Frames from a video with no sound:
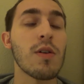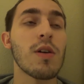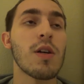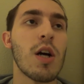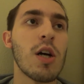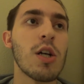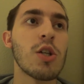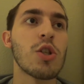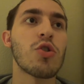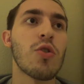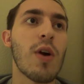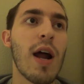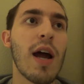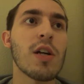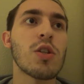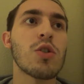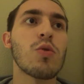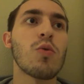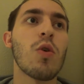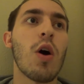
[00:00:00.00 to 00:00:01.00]

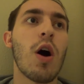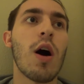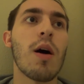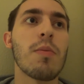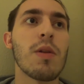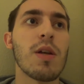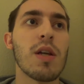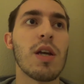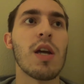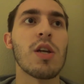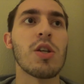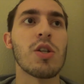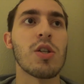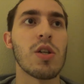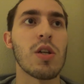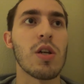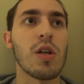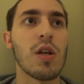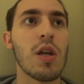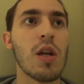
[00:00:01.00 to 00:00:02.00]
contractual
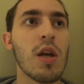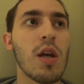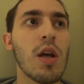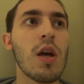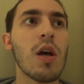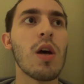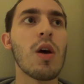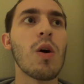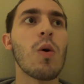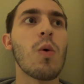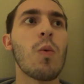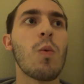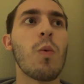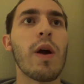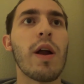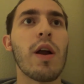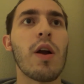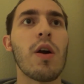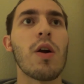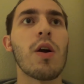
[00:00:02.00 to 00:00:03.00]
obligation
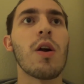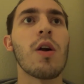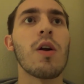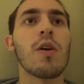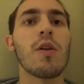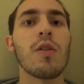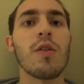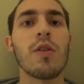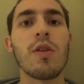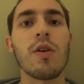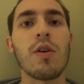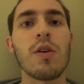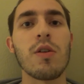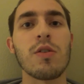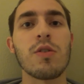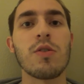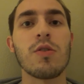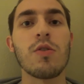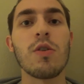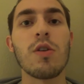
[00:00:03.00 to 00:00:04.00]
where the
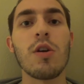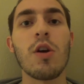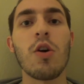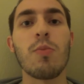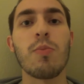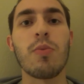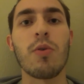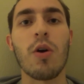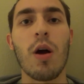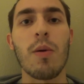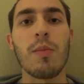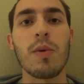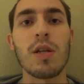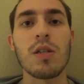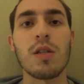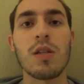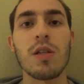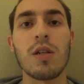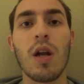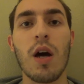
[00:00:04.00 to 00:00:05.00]
studio
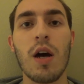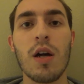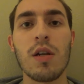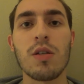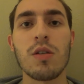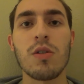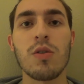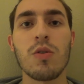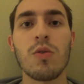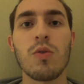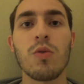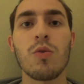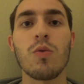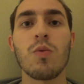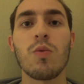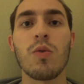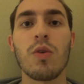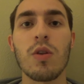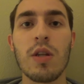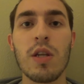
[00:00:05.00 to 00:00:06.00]
promised not
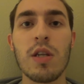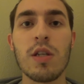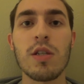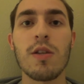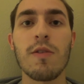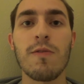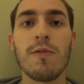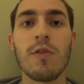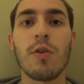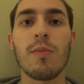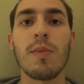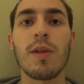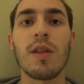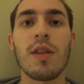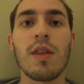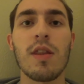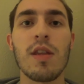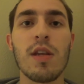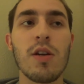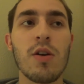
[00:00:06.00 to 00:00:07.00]
to release the film in
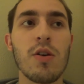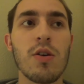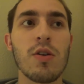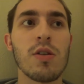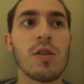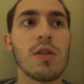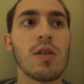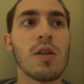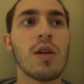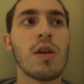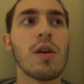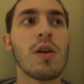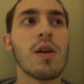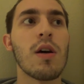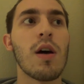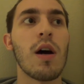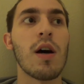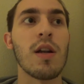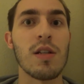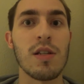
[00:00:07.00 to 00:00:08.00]
theaters
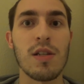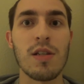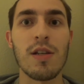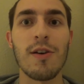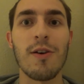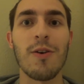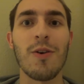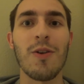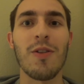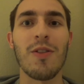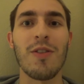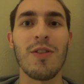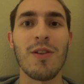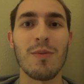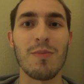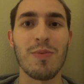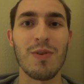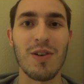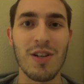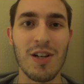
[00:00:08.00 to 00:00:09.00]
until
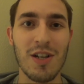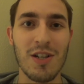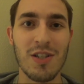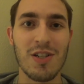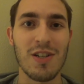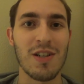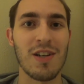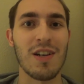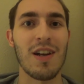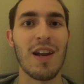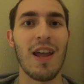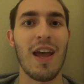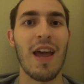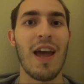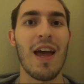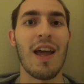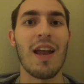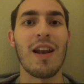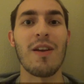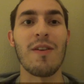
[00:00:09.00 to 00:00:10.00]
the production
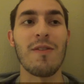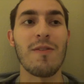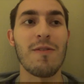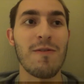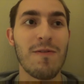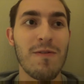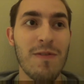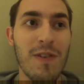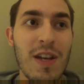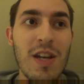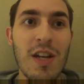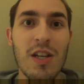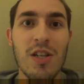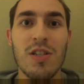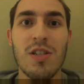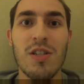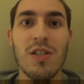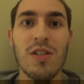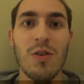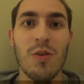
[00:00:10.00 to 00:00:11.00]
had
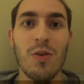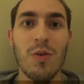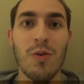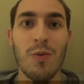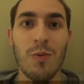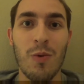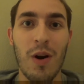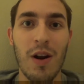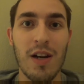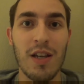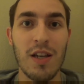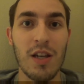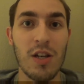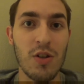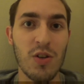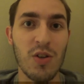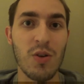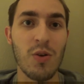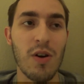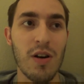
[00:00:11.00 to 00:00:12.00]
finished running in
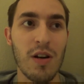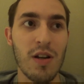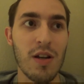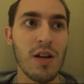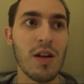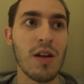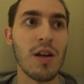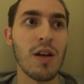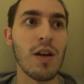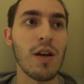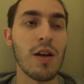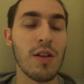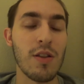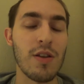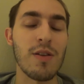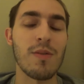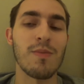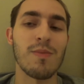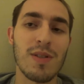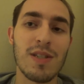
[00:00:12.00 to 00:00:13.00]
New York.
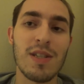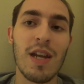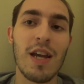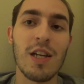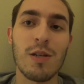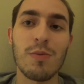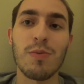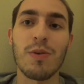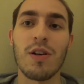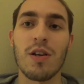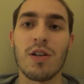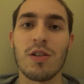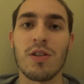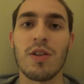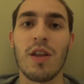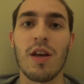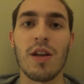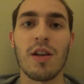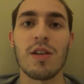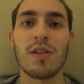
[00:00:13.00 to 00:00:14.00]
The stage
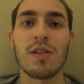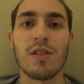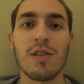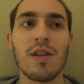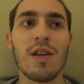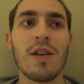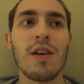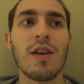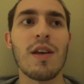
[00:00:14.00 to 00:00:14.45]
production, that is.